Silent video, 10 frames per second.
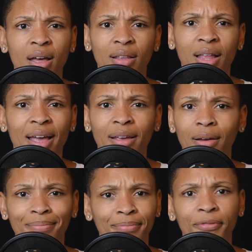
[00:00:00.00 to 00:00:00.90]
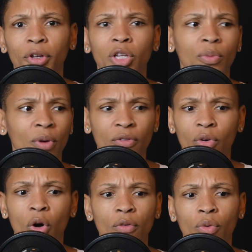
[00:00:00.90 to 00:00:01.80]
like feeling them
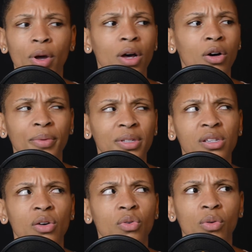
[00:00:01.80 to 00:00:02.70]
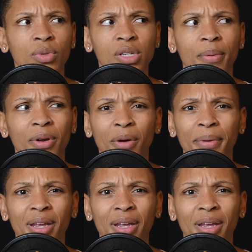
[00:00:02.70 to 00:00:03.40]
overwhelmed and so on was coming on me.